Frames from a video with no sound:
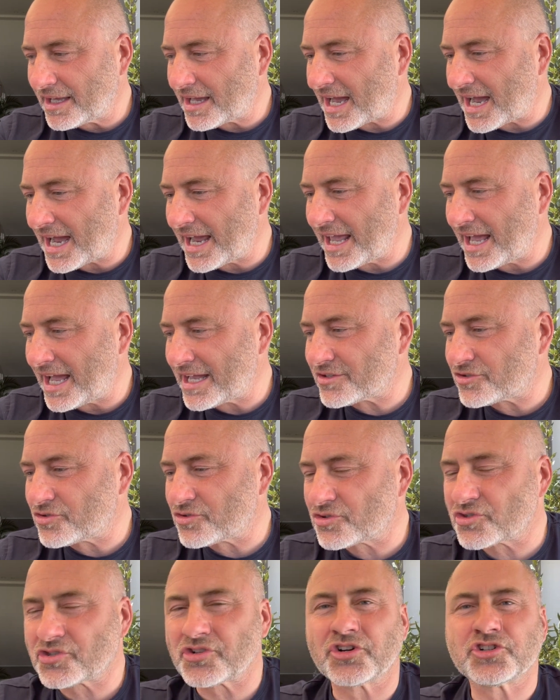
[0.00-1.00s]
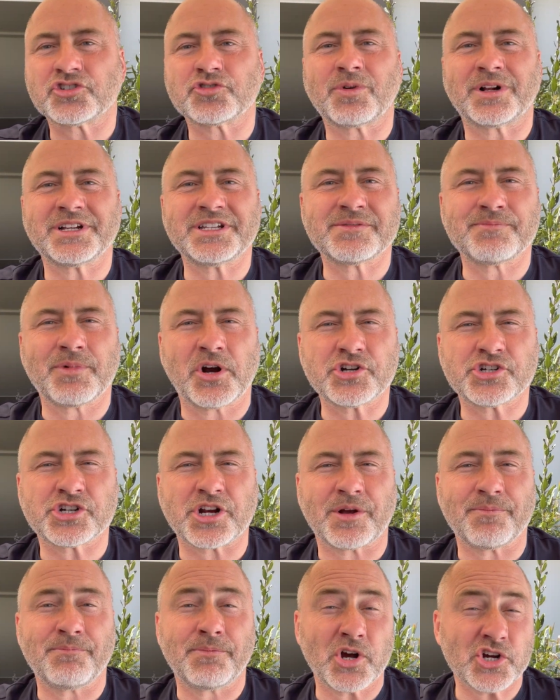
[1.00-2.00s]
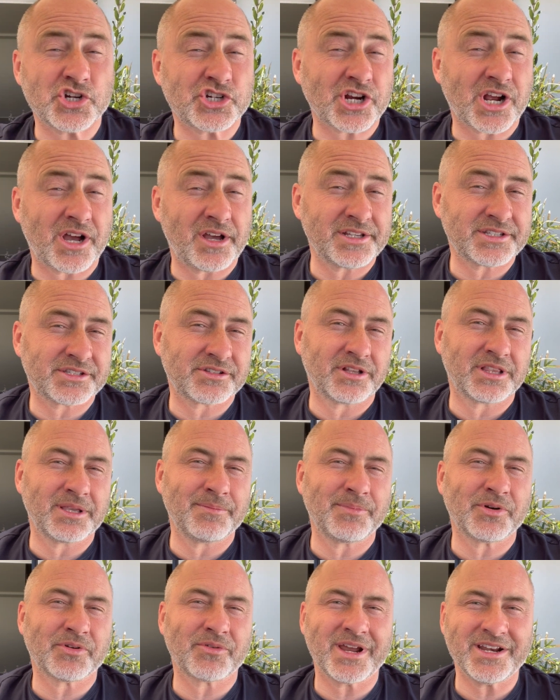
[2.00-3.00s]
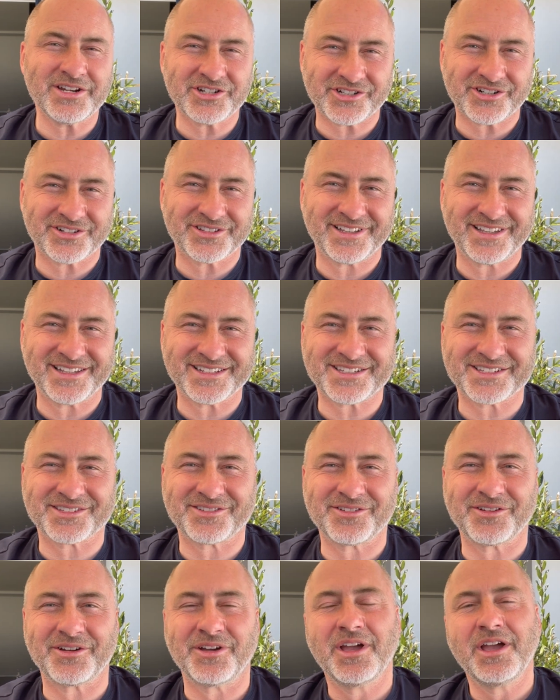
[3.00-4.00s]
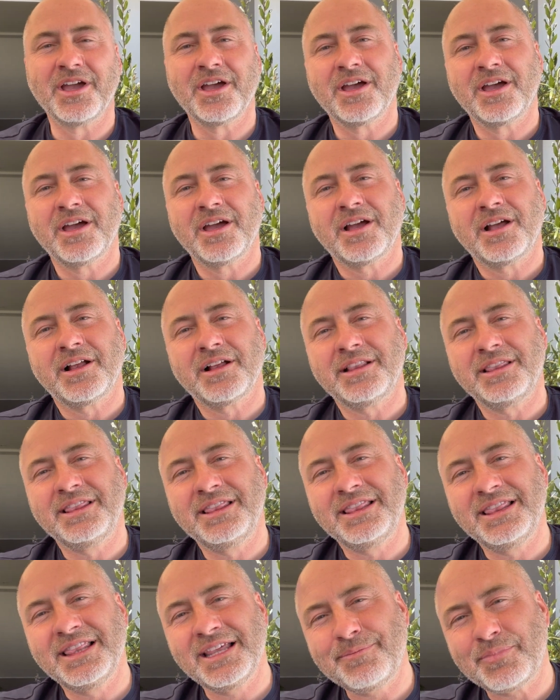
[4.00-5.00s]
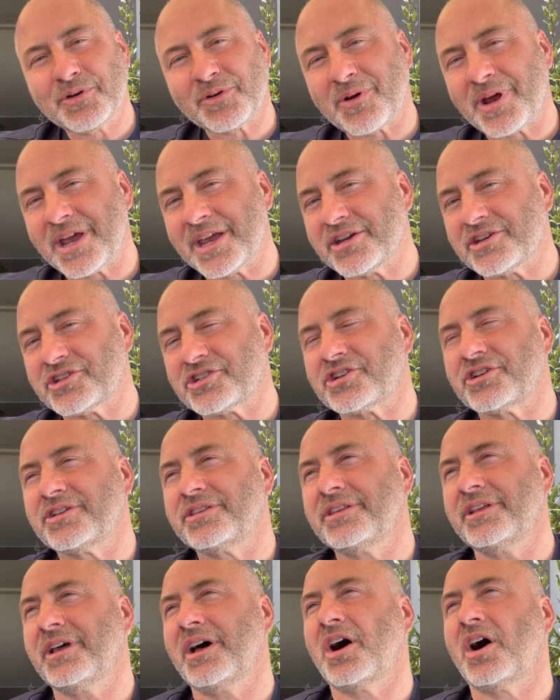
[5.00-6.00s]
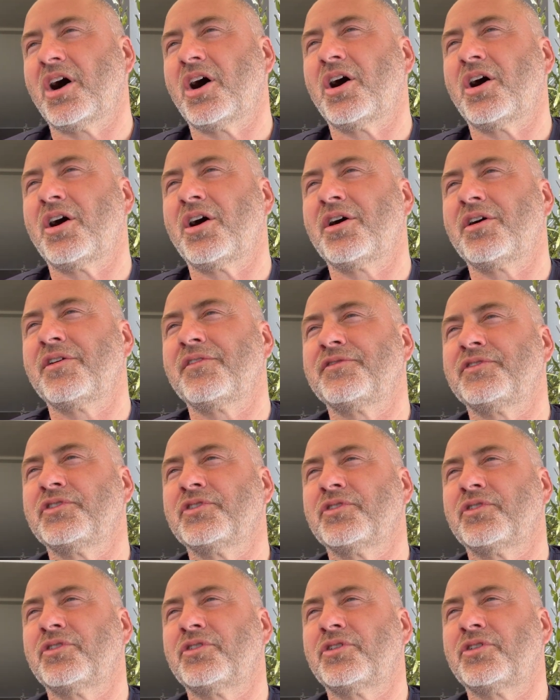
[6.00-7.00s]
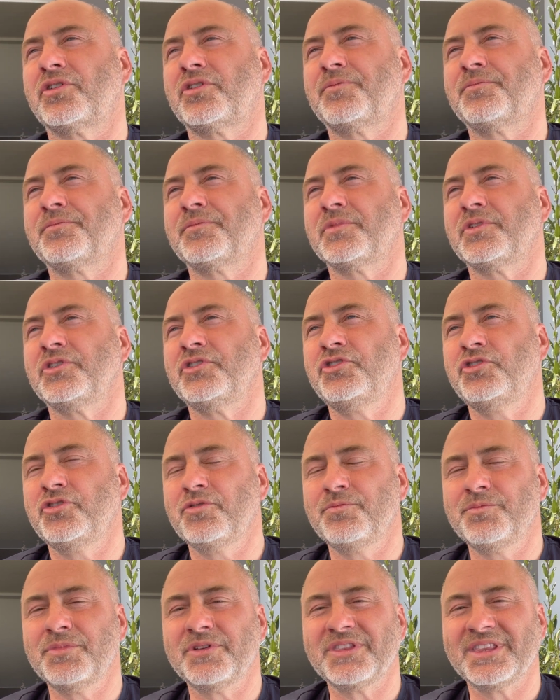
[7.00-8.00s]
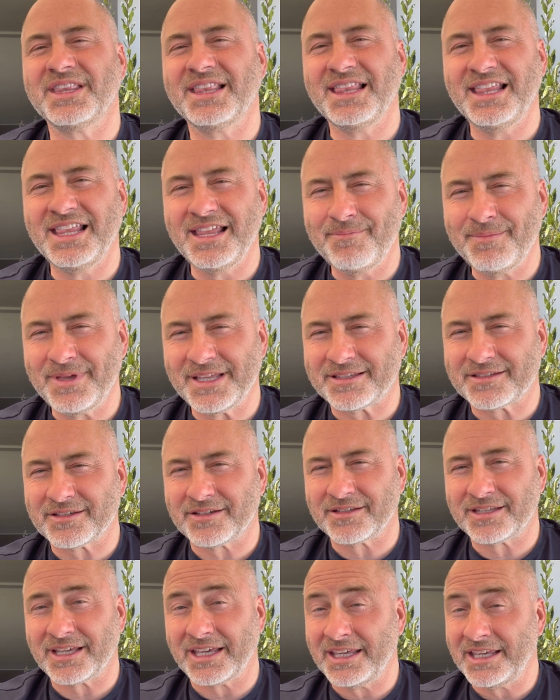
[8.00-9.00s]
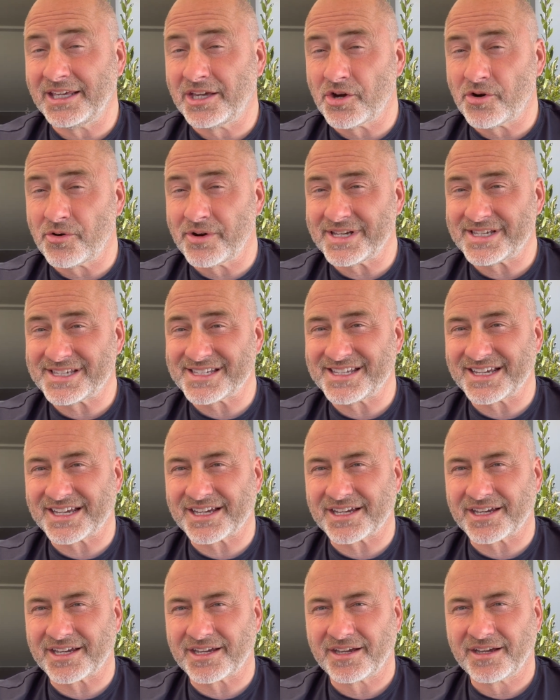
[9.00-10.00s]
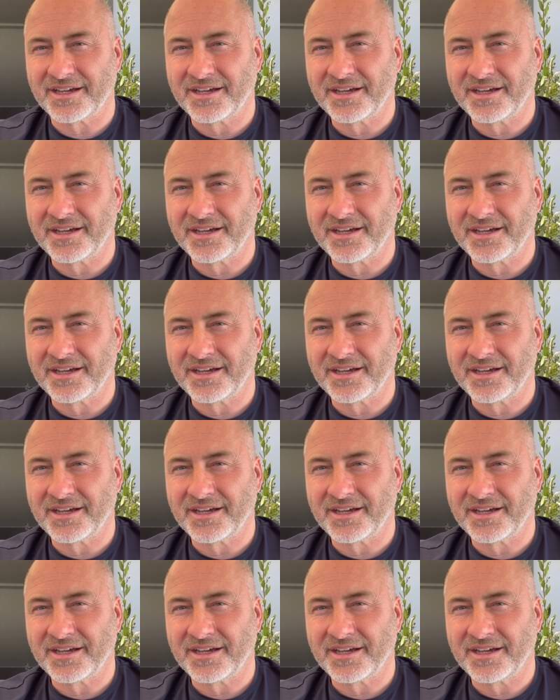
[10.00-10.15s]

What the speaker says: I had to search what is moksha. Moksha is the liberation. It's the liberation of your human, limited, egoistic